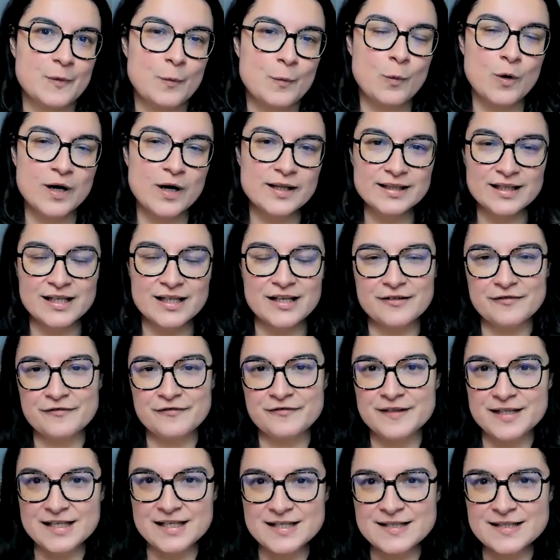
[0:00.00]
What
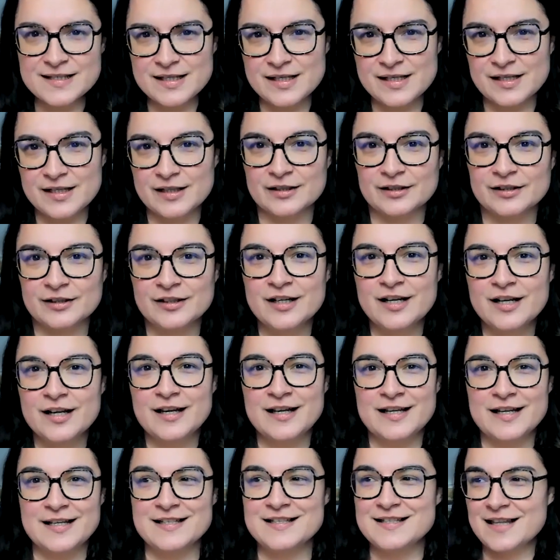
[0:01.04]
if this year,
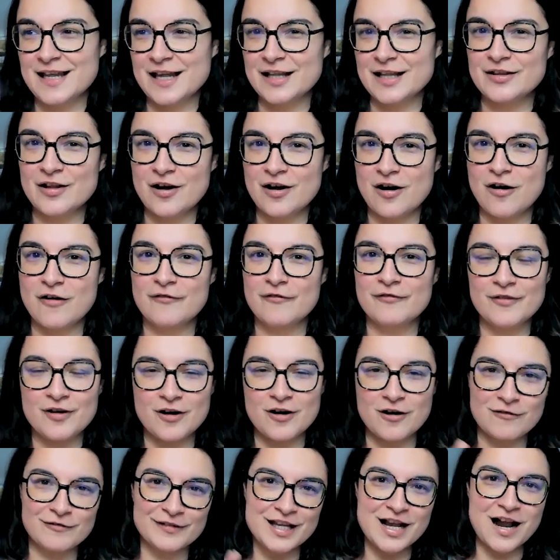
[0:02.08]
instead of
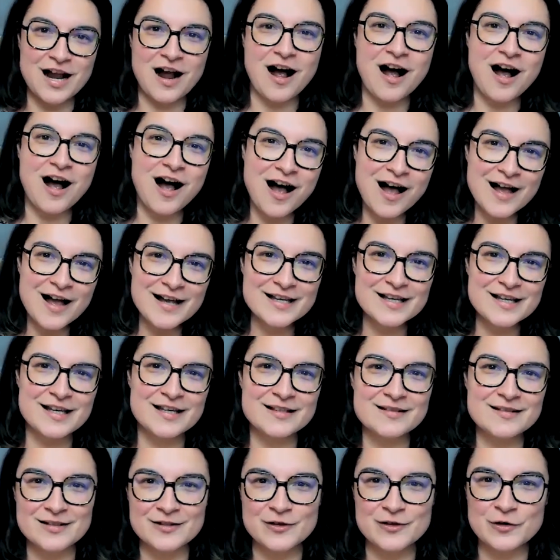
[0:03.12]
going high,
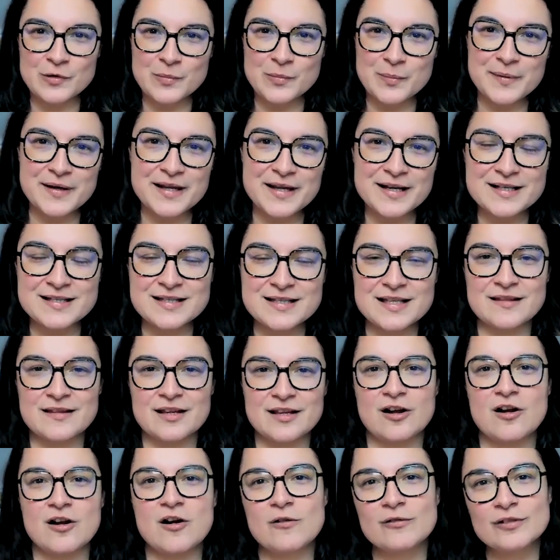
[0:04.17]
hitting your peaks, and
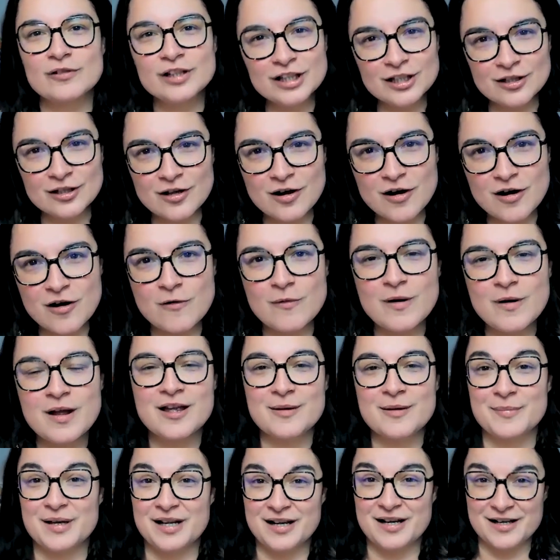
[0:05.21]
then going low
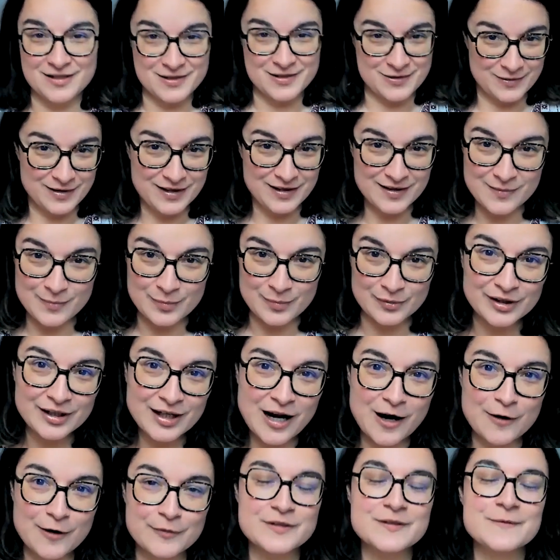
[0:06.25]
because you hit
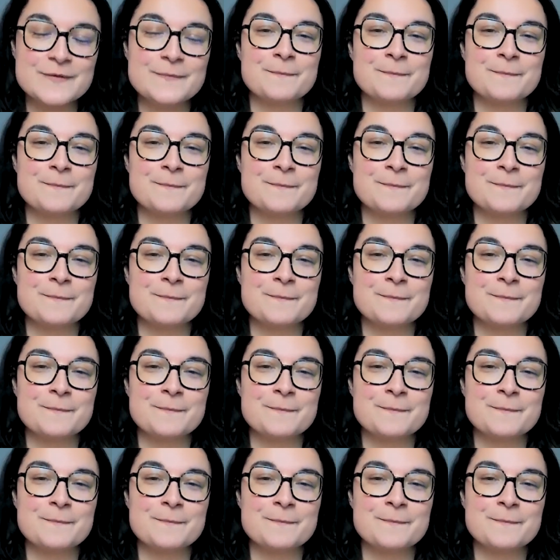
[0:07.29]
burnout,